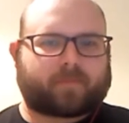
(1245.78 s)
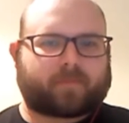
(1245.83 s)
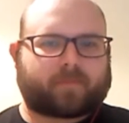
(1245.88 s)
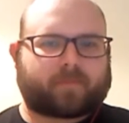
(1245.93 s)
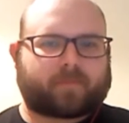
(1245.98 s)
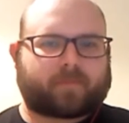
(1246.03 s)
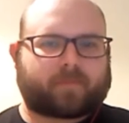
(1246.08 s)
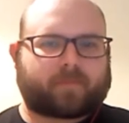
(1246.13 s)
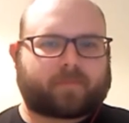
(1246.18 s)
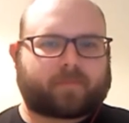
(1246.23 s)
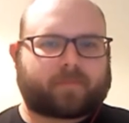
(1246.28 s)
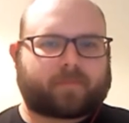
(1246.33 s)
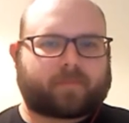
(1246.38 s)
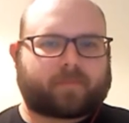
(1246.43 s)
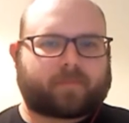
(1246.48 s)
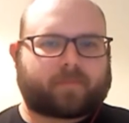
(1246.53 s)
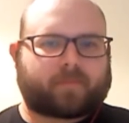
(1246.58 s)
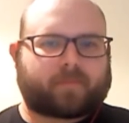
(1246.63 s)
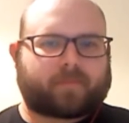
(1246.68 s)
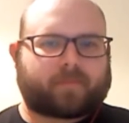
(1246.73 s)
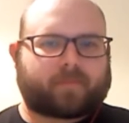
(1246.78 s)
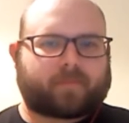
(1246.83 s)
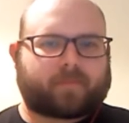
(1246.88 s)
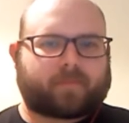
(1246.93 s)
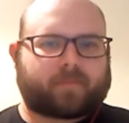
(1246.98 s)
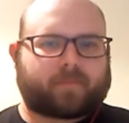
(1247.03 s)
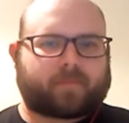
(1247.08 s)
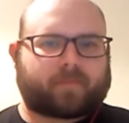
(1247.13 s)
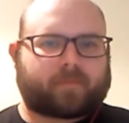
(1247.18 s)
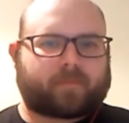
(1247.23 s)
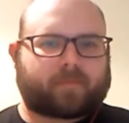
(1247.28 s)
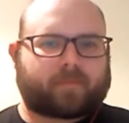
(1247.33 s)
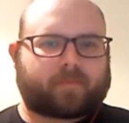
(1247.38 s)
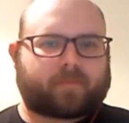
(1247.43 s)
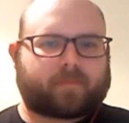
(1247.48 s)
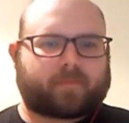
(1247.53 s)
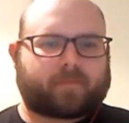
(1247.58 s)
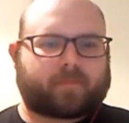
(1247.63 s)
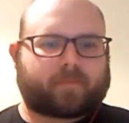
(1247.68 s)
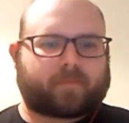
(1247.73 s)

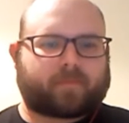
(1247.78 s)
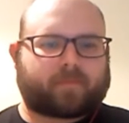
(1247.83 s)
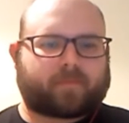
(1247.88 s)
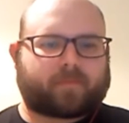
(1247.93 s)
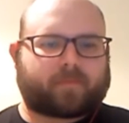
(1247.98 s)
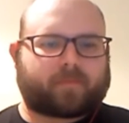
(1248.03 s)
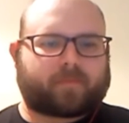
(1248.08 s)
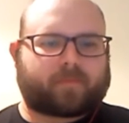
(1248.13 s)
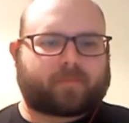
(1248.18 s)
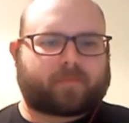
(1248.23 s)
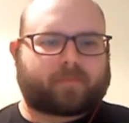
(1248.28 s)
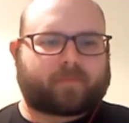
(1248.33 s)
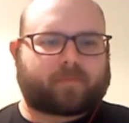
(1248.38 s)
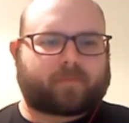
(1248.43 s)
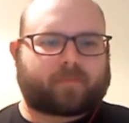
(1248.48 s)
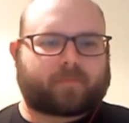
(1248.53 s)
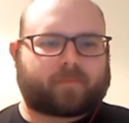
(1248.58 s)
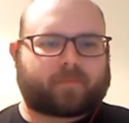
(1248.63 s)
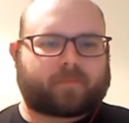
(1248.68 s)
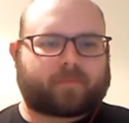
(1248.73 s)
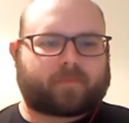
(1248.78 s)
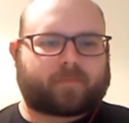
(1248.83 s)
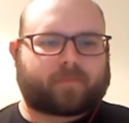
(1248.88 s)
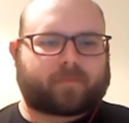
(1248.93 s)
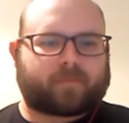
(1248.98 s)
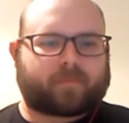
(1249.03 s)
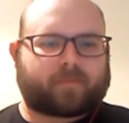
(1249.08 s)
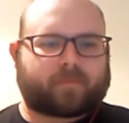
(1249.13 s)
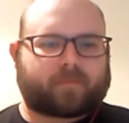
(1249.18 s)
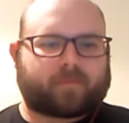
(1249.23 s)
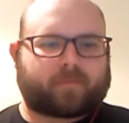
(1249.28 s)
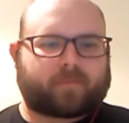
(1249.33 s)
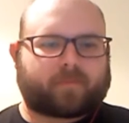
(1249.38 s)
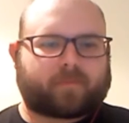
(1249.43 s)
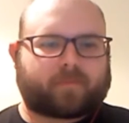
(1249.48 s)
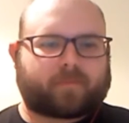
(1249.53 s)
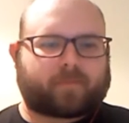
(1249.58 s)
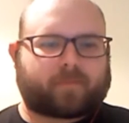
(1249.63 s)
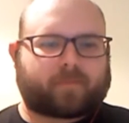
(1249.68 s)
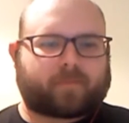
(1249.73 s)

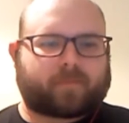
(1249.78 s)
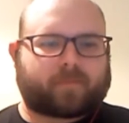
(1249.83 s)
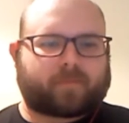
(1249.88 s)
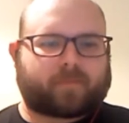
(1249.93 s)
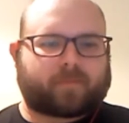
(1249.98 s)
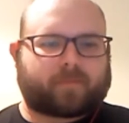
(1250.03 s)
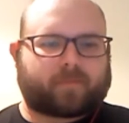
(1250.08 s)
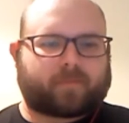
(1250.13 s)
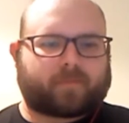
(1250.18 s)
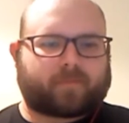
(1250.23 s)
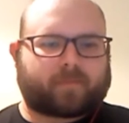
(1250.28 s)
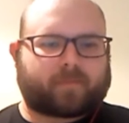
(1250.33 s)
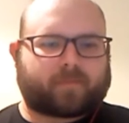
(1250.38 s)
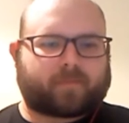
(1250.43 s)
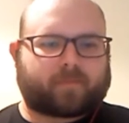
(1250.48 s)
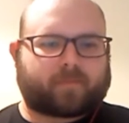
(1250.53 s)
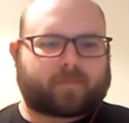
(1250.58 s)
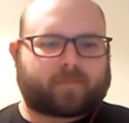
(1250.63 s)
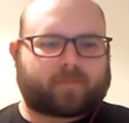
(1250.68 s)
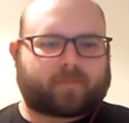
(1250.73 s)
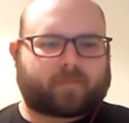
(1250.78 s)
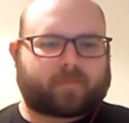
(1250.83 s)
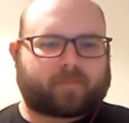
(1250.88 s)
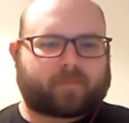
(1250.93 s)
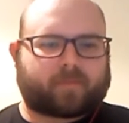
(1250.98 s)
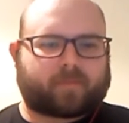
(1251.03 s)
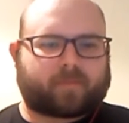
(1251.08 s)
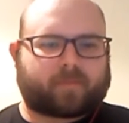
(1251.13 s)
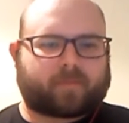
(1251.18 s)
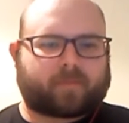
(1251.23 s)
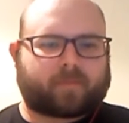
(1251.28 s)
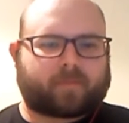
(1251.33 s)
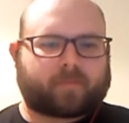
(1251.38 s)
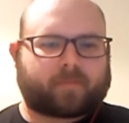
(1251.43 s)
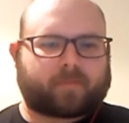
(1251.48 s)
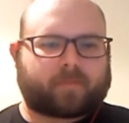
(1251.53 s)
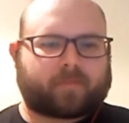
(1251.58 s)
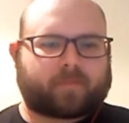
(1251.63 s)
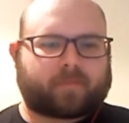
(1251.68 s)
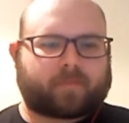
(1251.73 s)

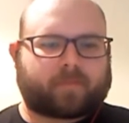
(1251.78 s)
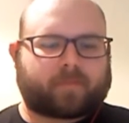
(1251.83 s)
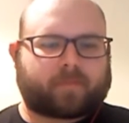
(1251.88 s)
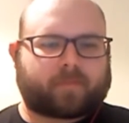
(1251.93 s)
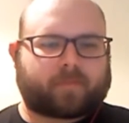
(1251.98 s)
The person shown says nothing.